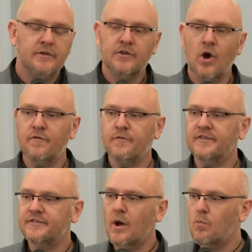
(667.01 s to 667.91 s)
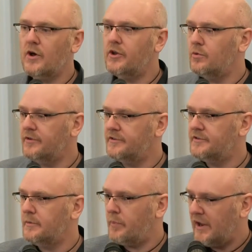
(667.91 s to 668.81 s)
So for someone who is
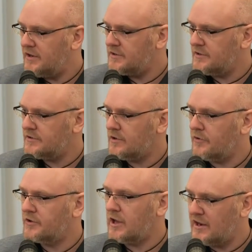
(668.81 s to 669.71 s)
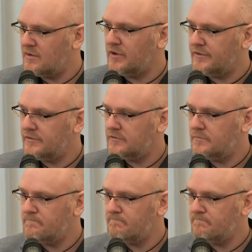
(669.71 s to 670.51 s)
dependent on cannabis,